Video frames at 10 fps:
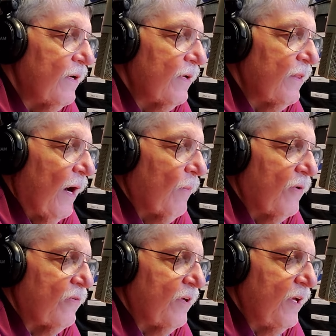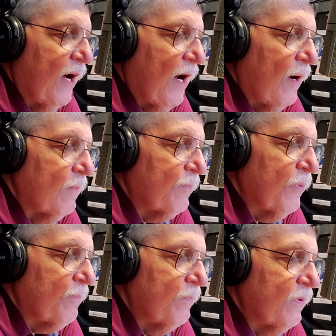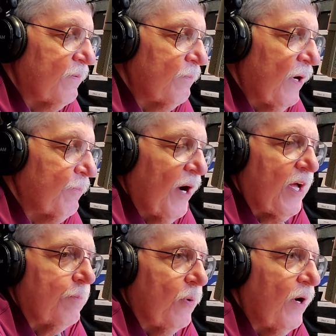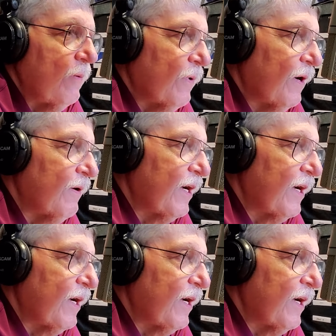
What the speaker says: that was my breaking point where